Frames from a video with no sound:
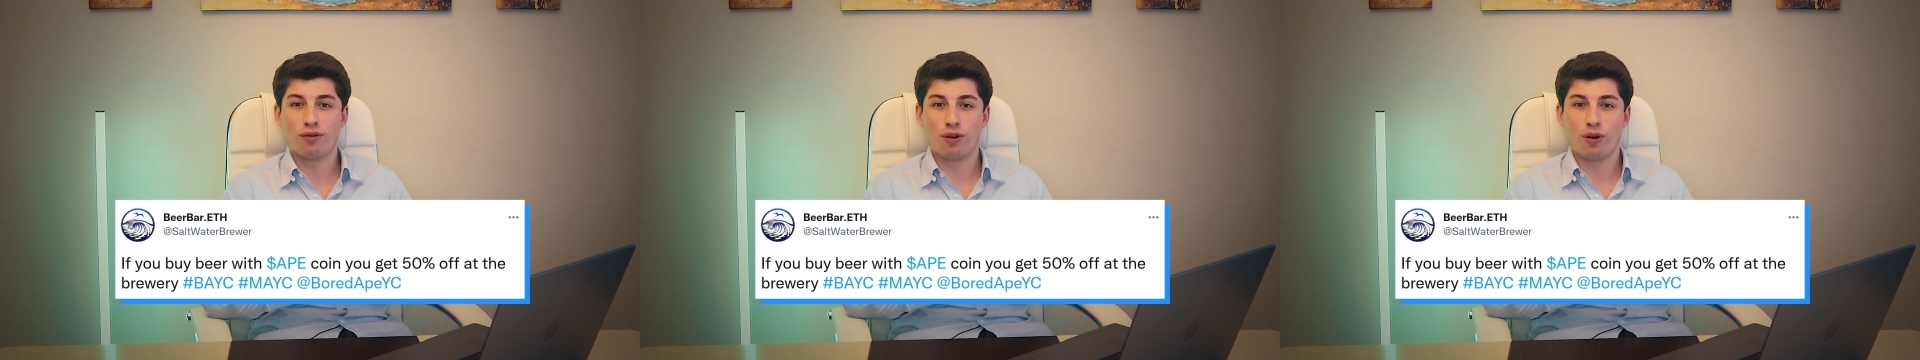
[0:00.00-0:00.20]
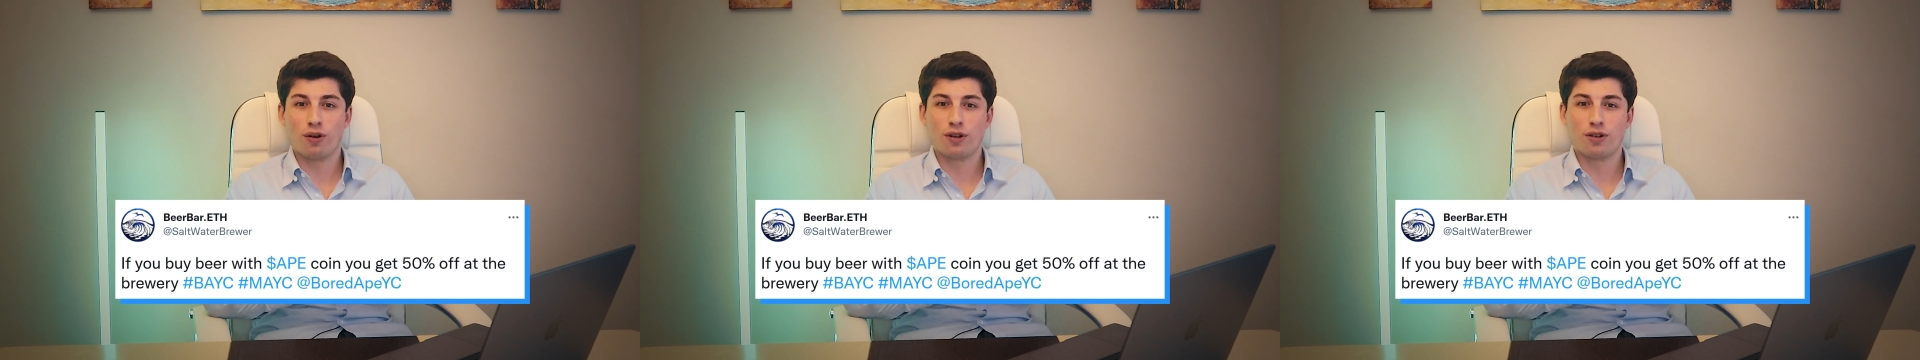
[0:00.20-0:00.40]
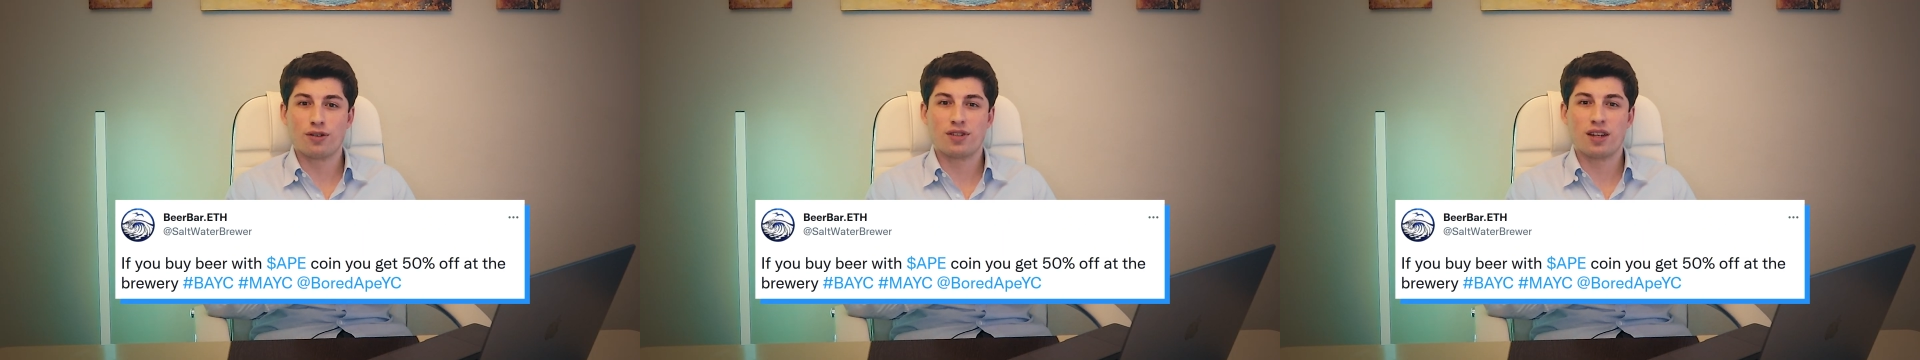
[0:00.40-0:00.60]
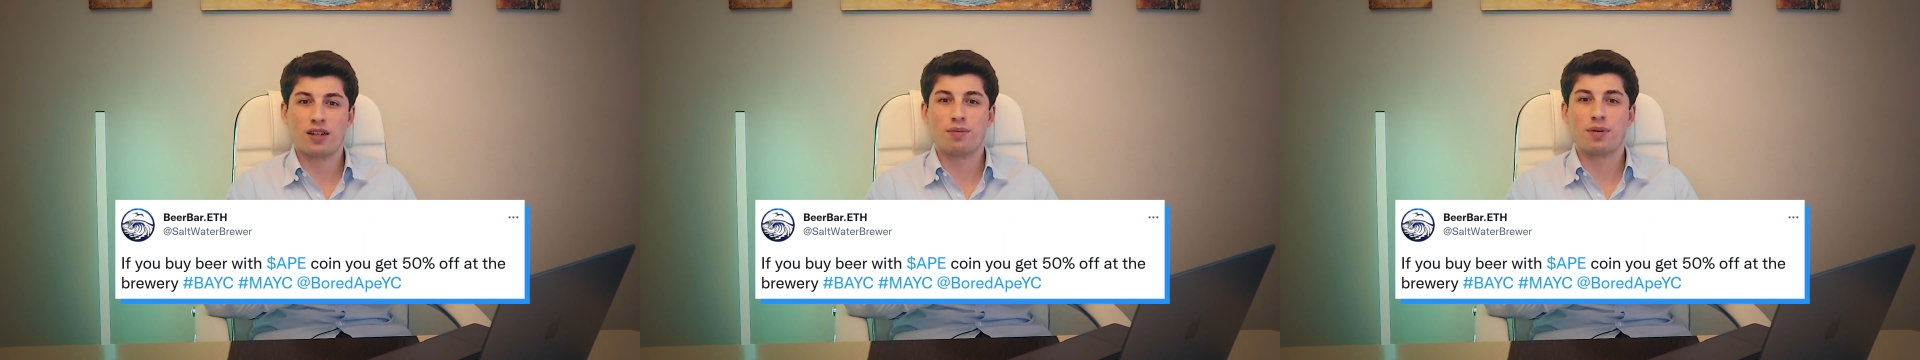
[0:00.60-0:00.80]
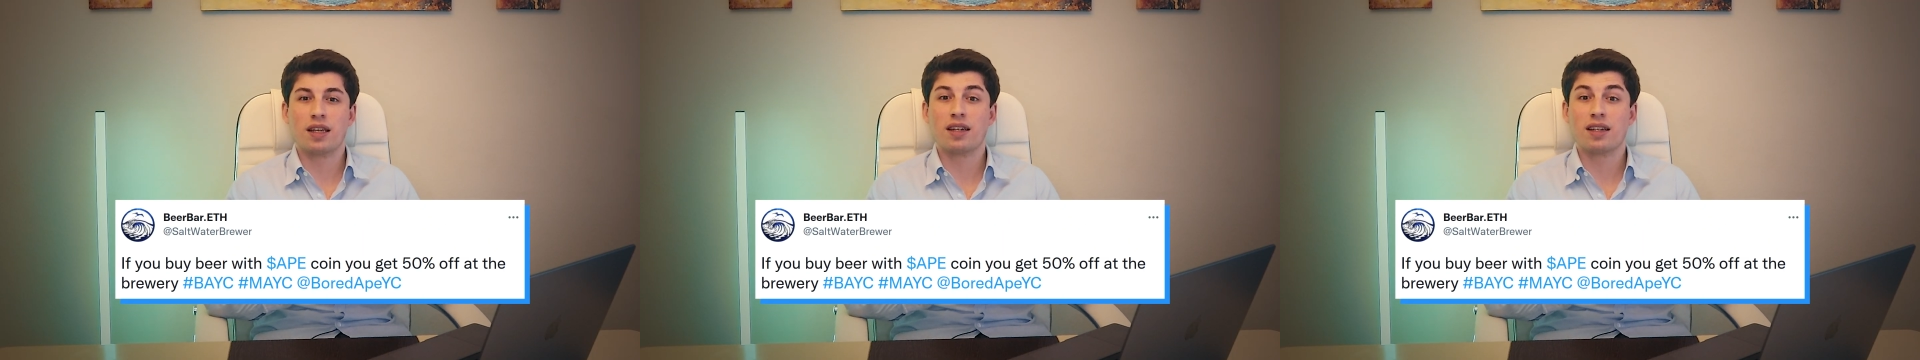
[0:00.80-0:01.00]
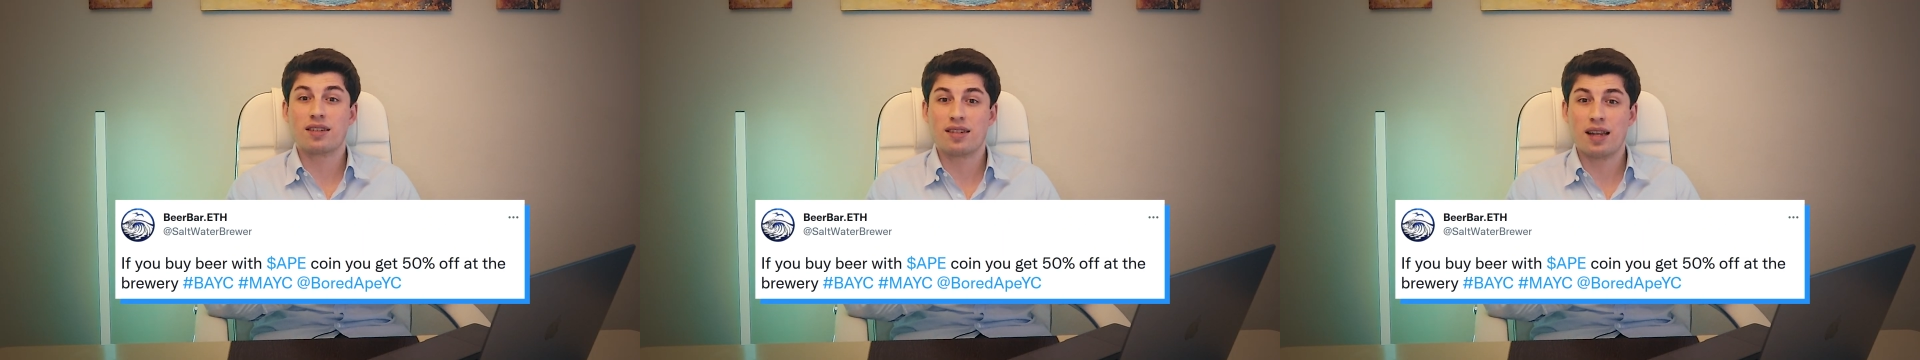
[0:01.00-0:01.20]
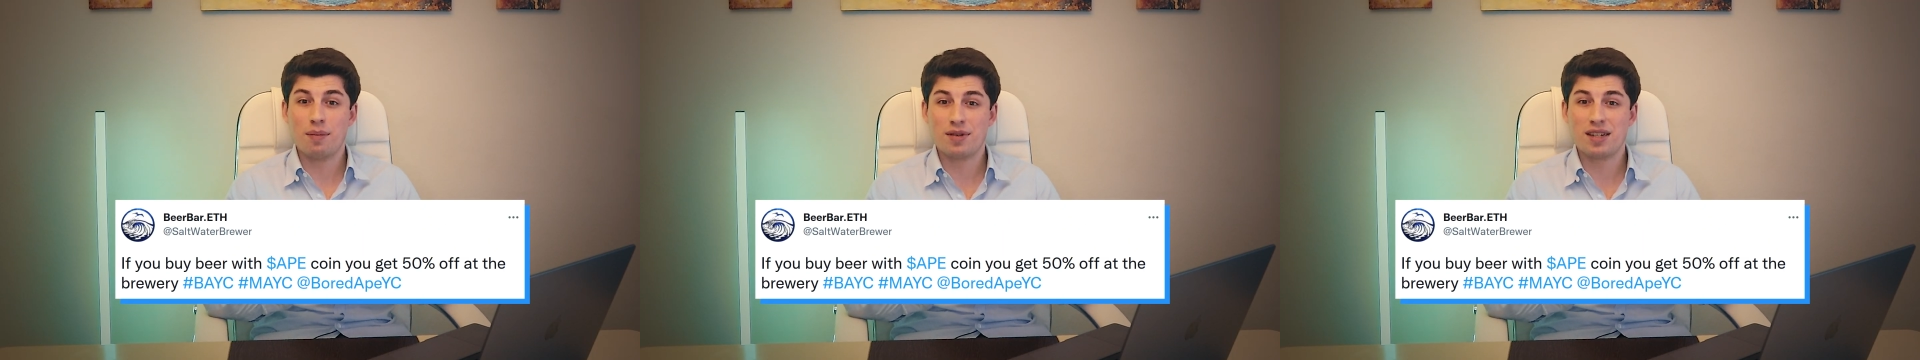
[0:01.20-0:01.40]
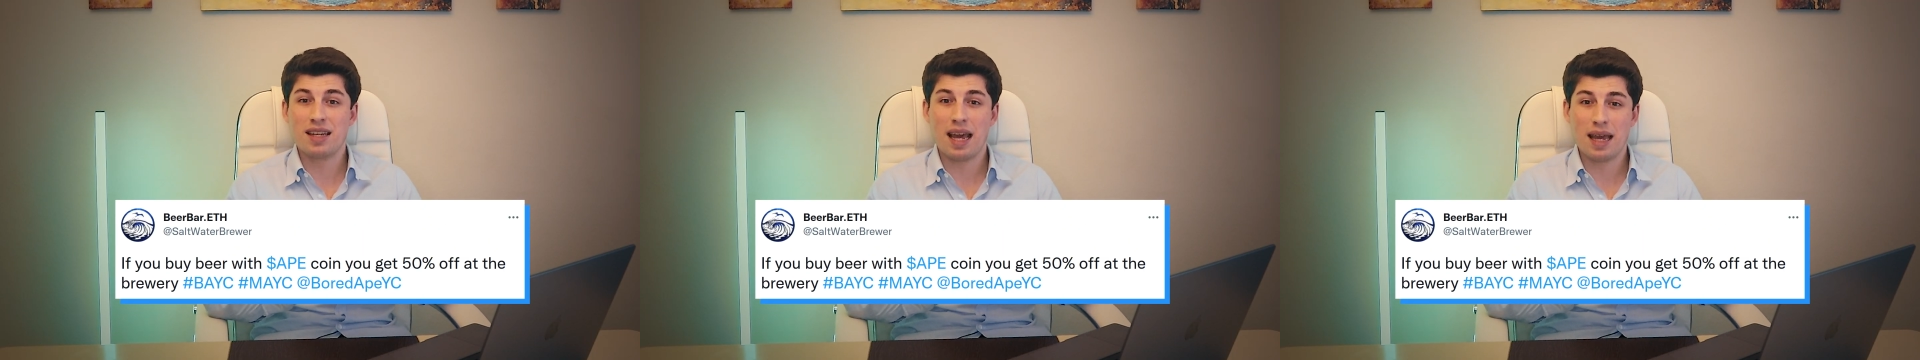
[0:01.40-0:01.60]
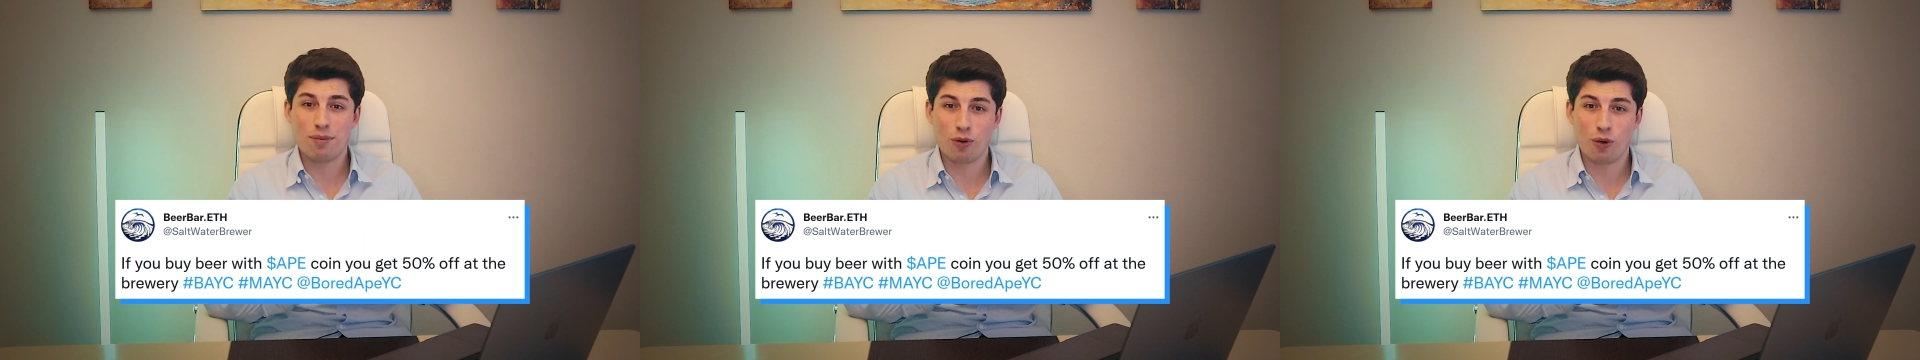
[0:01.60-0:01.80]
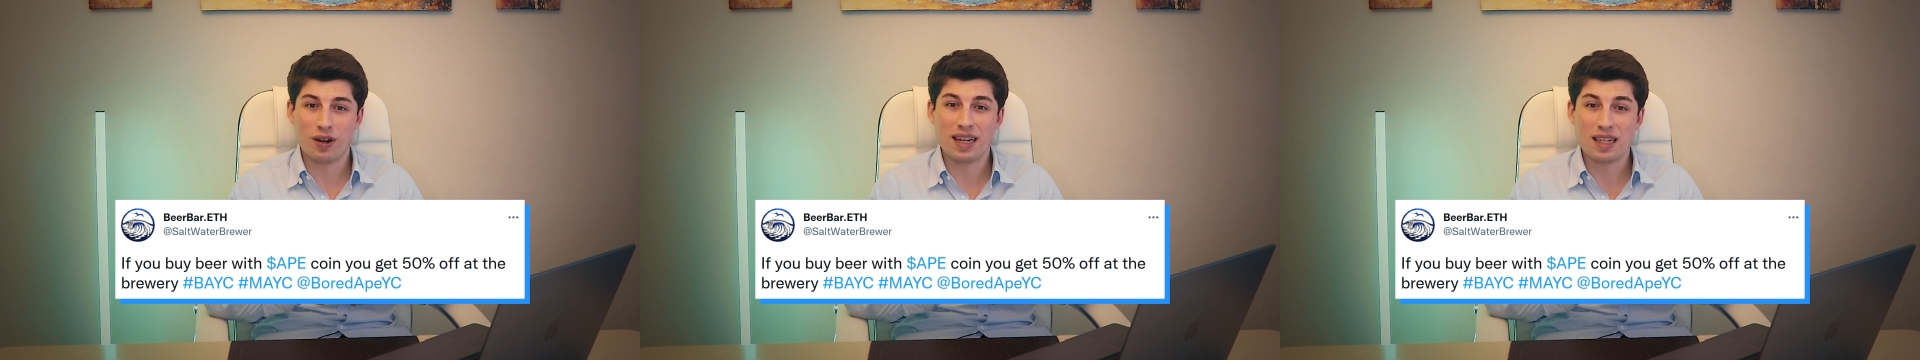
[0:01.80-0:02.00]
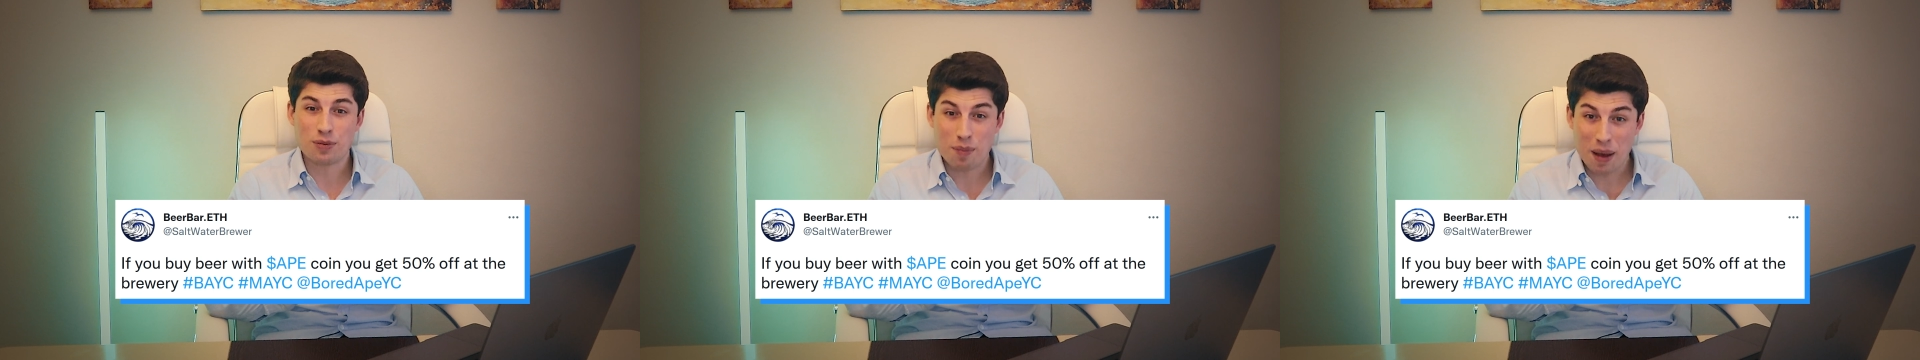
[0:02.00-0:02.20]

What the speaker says: Florida is set to begin accepting Apecoin as